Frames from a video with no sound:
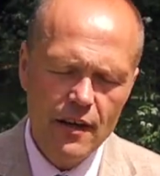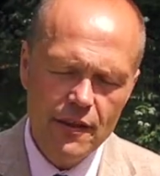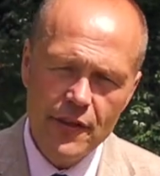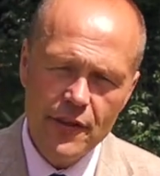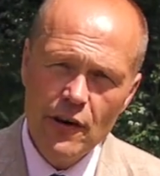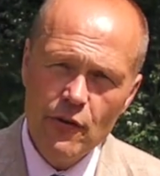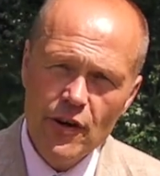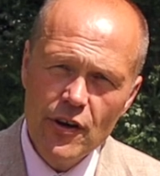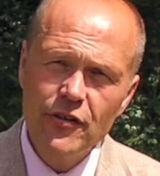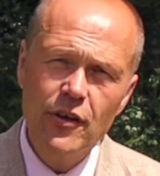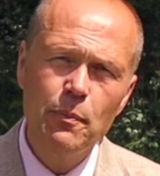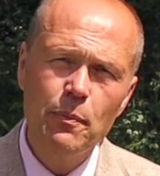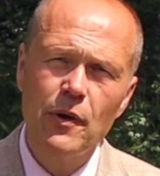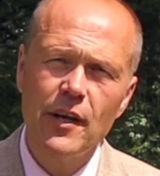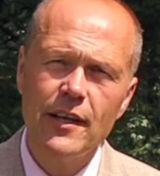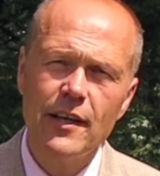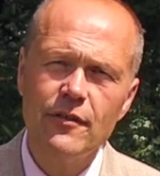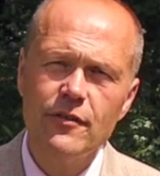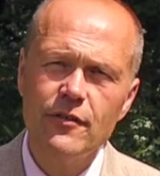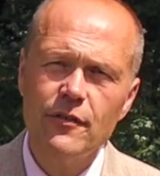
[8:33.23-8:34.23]
there is a
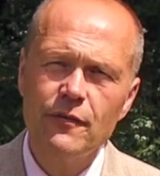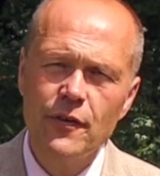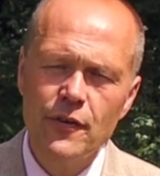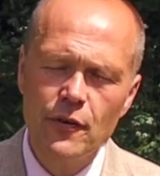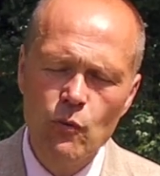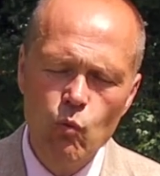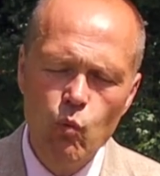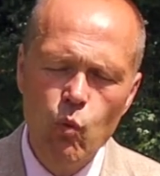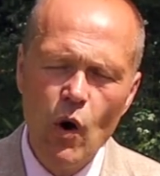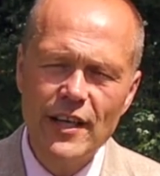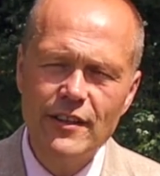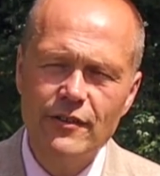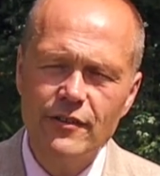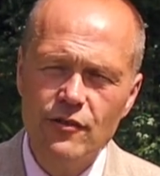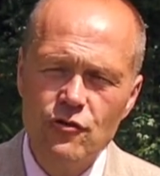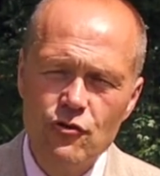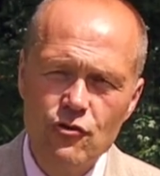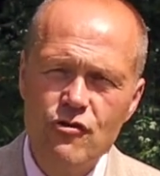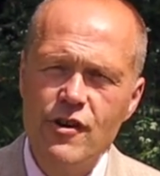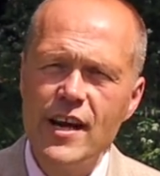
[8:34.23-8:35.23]
place for the white
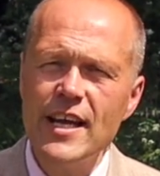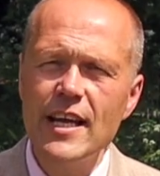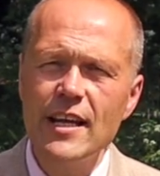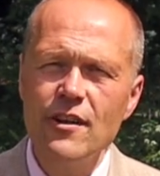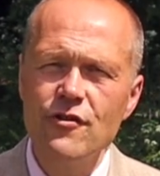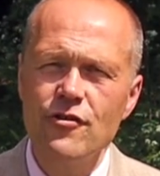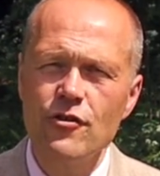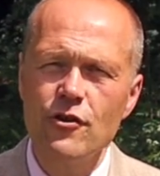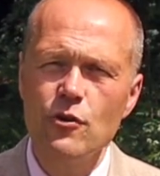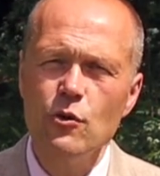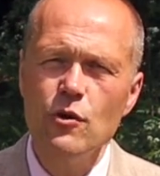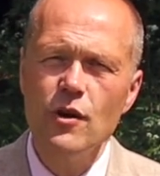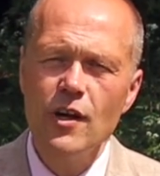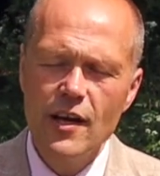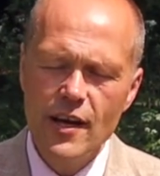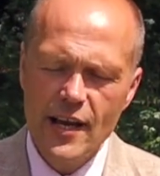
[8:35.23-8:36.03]
training shoe